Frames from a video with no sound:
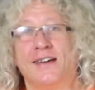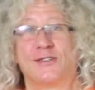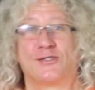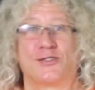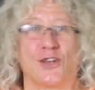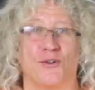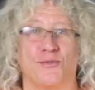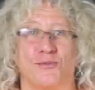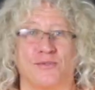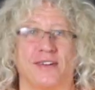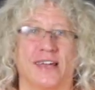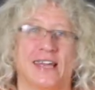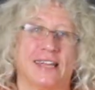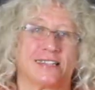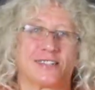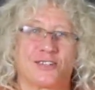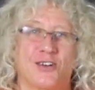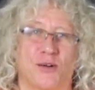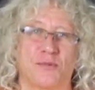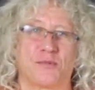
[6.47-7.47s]
So
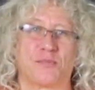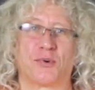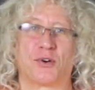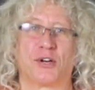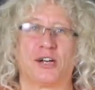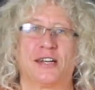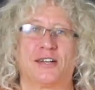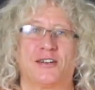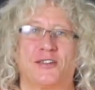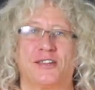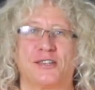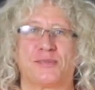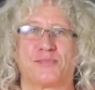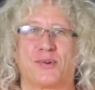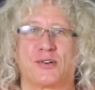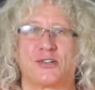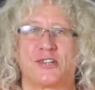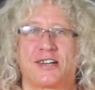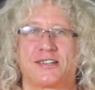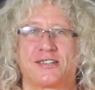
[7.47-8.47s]
it's time to put a lid on this
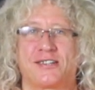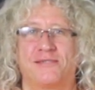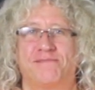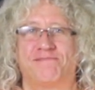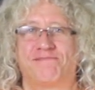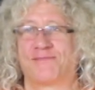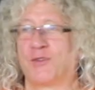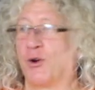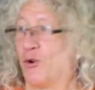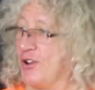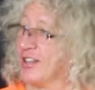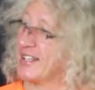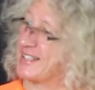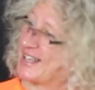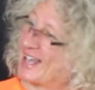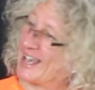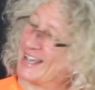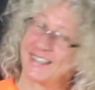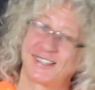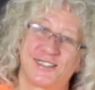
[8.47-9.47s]
project, or in this
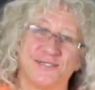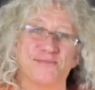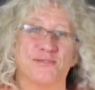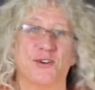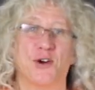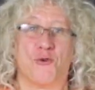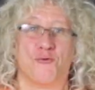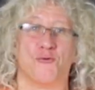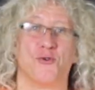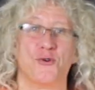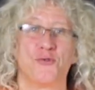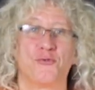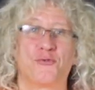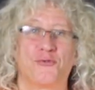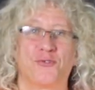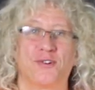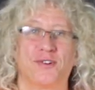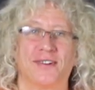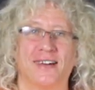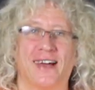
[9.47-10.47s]
case a
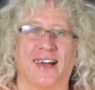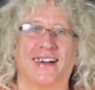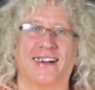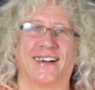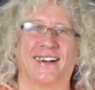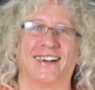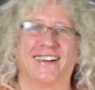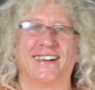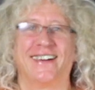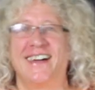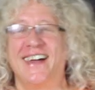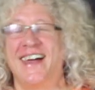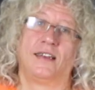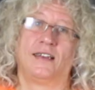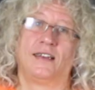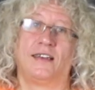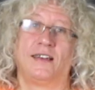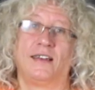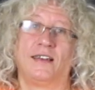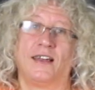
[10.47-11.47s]
roof.
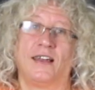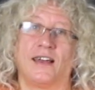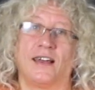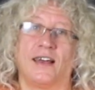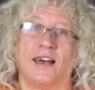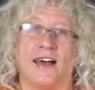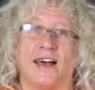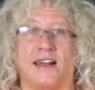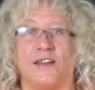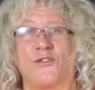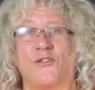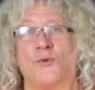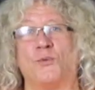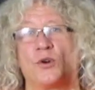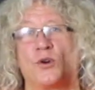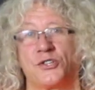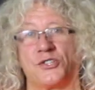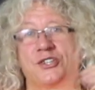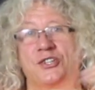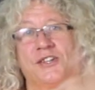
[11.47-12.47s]
And if you
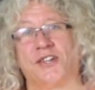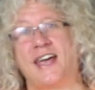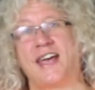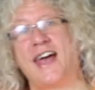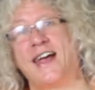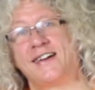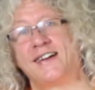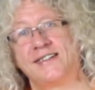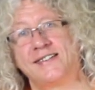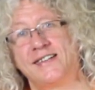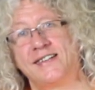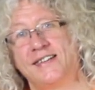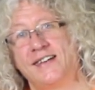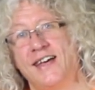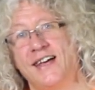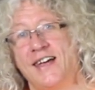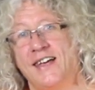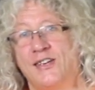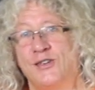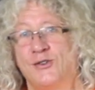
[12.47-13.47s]
watch till the end,
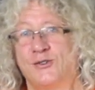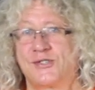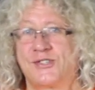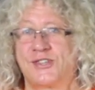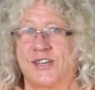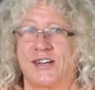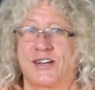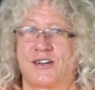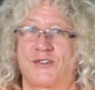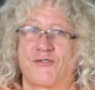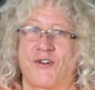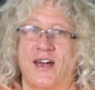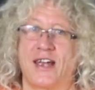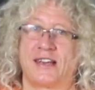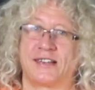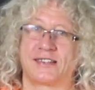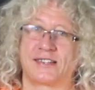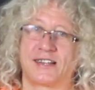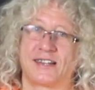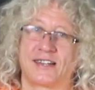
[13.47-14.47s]
you'll see a
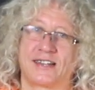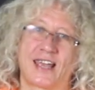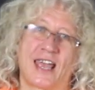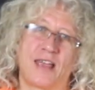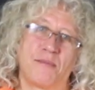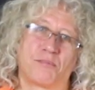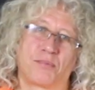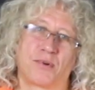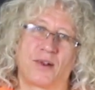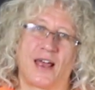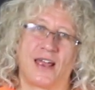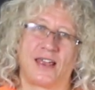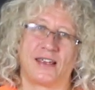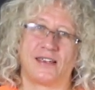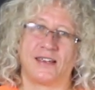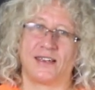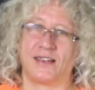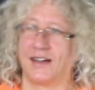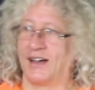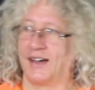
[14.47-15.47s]
great
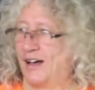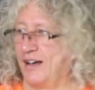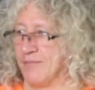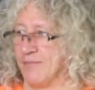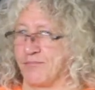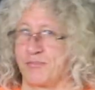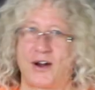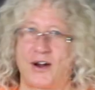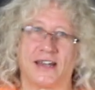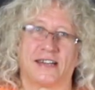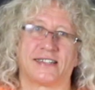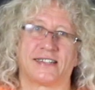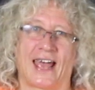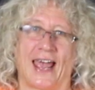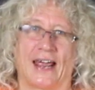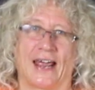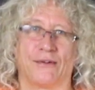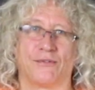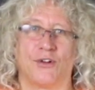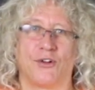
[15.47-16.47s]
gameplay
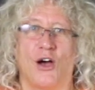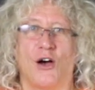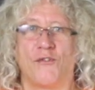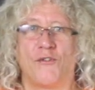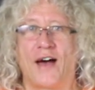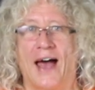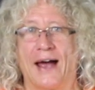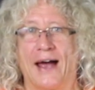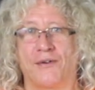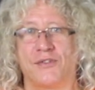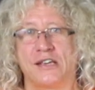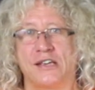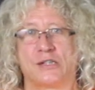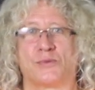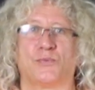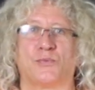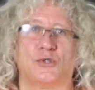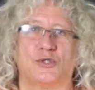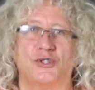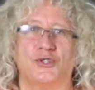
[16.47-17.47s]
breakdown of how
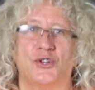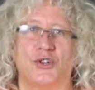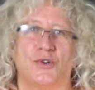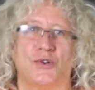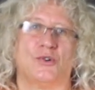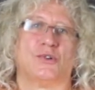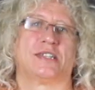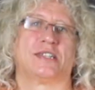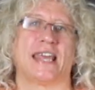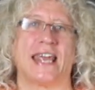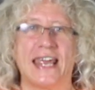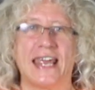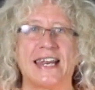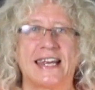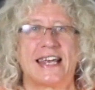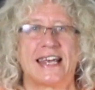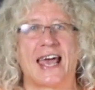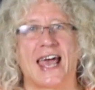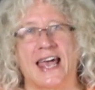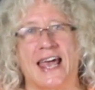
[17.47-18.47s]
this was used
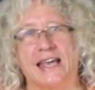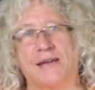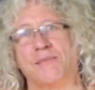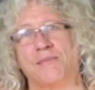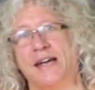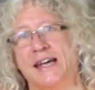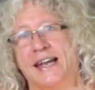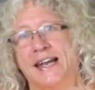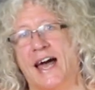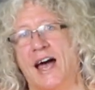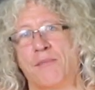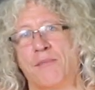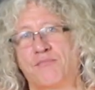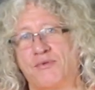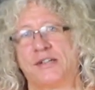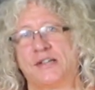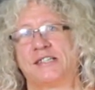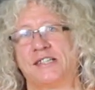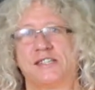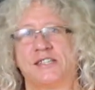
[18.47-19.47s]
in game in our
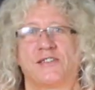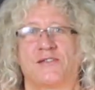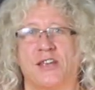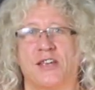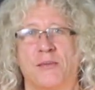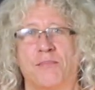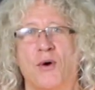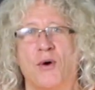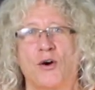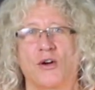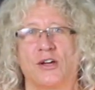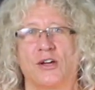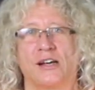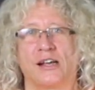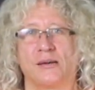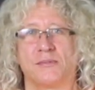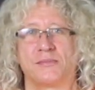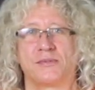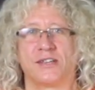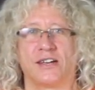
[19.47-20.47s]
Princes of the
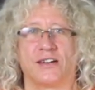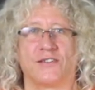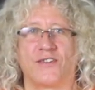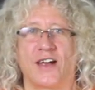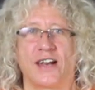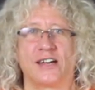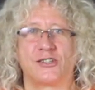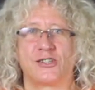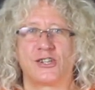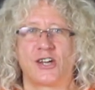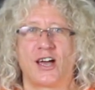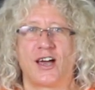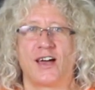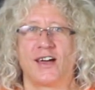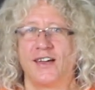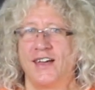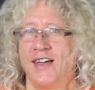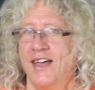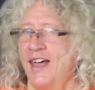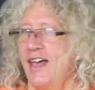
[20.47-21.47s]
Apocalypse adventure,